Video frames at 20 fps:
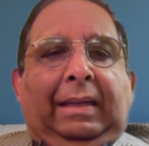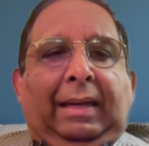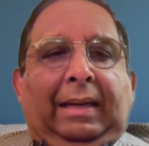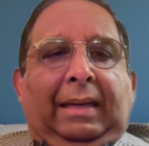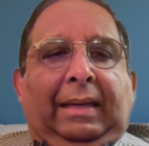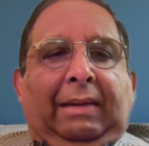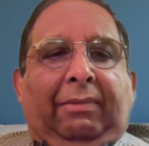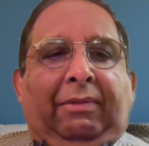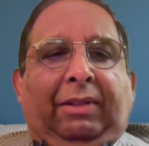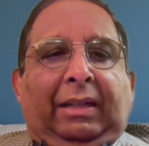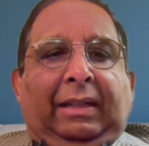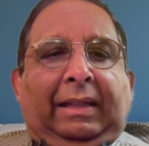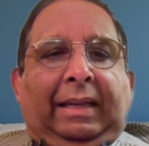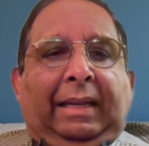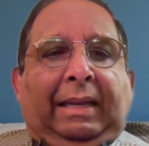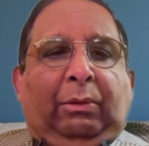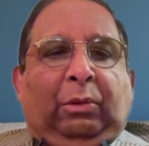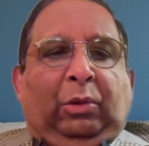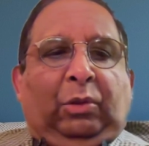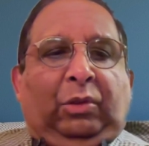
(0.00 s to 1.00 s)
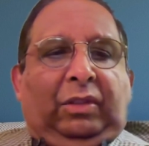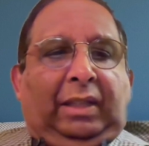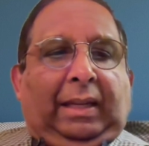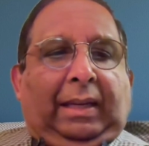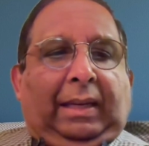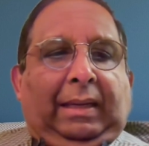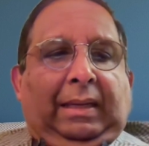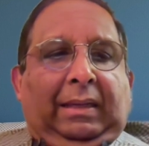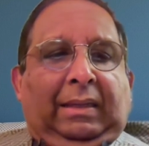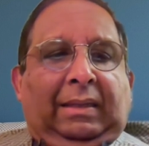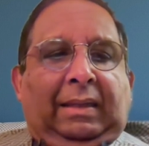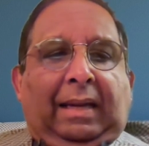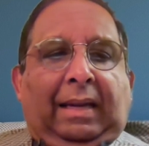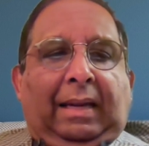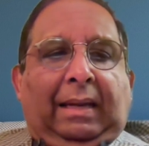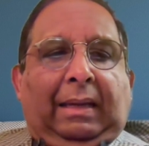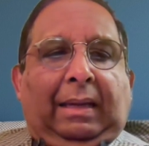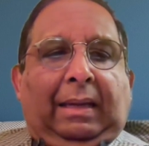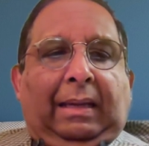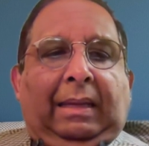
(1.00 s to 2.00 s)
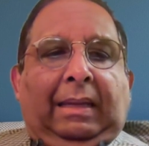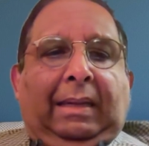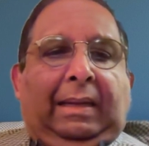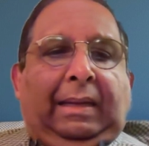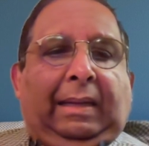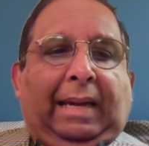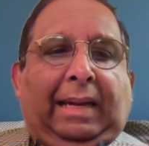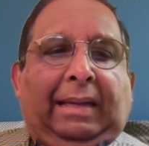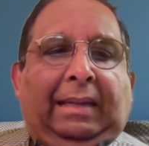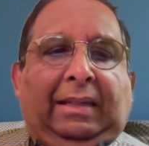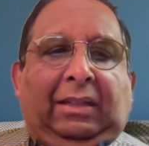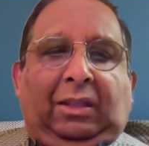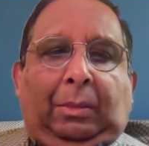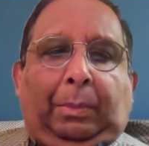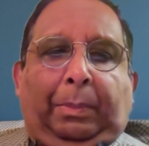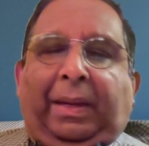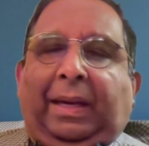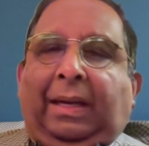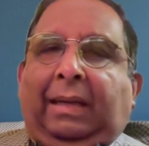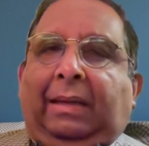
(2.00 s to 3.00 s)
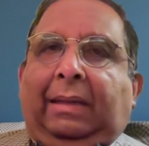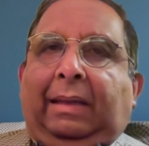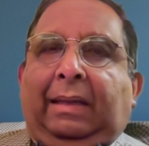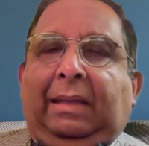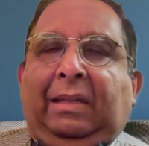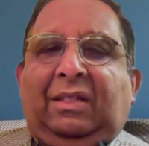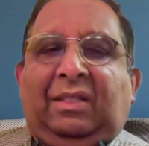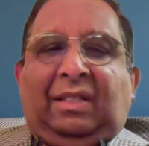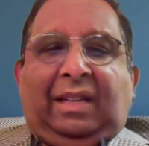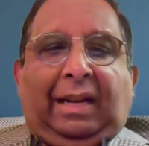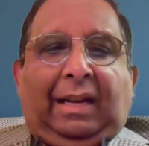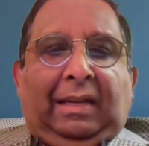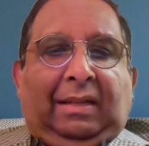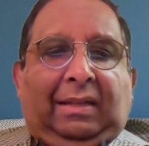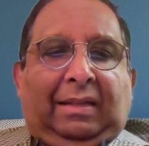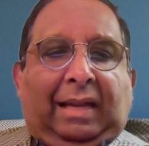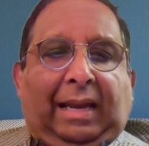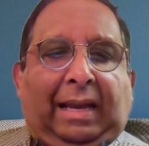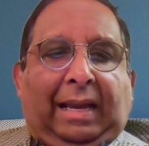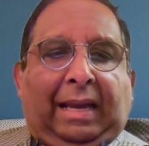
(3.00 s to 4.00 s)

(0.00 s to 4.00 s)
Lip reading: what I have to say is I eagerly anticipate the insights